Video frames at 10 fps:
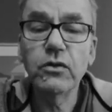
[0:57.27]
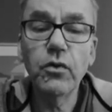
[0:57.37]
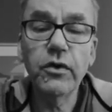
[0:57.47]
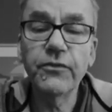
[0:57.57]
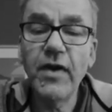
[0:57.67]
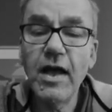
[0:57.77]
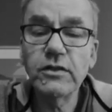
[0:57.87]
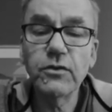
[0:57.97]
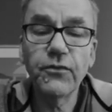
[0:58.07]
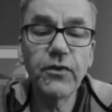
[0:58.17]
You
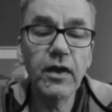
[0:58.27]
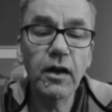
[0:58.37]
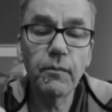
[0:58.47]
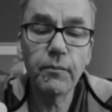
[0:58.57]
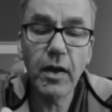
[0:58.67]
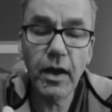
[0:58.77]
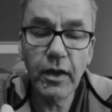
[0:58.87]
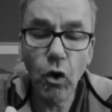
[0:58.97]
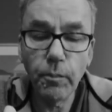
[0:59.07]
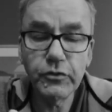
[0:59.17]
advance a film
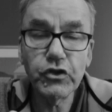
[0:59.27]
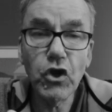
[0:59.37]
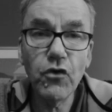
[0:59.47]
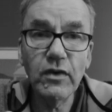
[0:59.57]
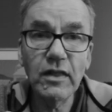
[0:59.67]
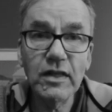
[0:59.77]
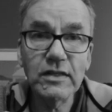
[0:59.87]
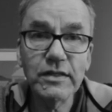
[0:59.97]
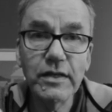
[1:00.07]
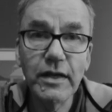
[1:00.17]
by observing
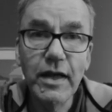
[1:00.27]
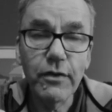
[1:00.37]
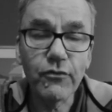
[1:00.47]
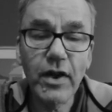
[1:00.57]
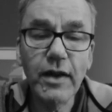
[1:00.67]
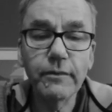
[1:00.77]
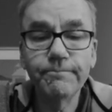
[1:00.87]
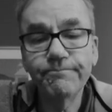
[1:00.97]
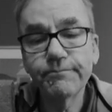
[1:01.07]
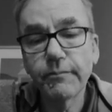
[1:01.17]
this
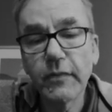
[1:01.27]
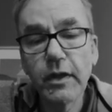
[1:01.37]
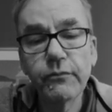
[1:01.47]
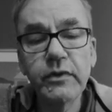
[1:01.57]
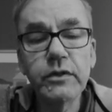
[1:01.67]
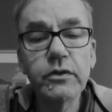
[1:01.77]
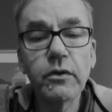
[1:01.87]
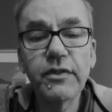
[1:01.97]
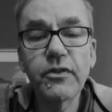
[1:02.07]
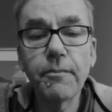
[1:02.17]
red
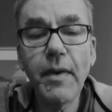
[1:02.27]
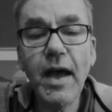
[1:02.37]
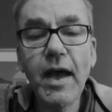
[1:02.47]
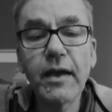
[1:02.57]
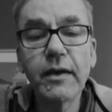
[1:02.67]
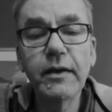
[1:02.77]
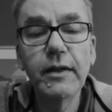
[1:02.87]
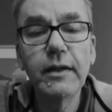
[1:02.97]
window at the back.